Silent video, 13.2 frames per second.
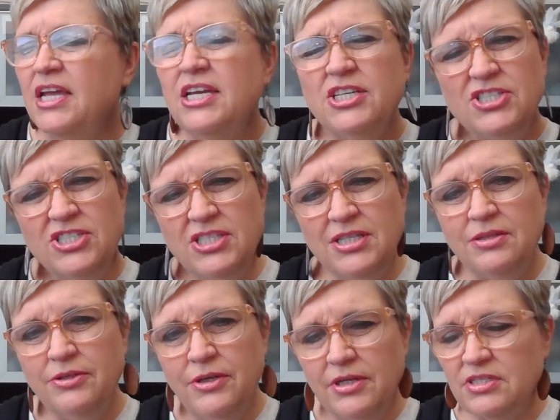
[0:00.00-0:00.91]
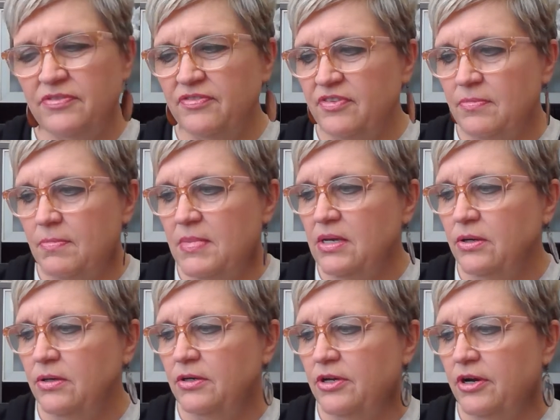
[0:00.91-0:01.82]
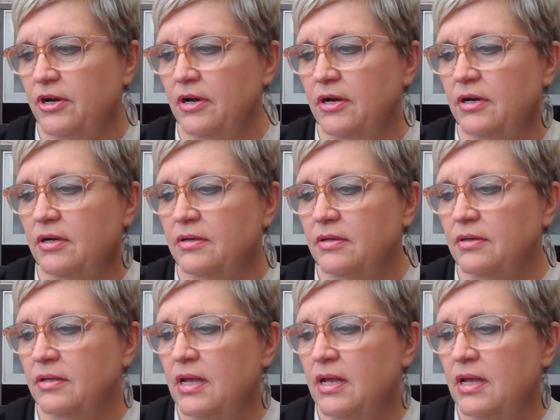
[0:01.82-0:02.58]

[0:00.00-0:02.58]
She looked familiar,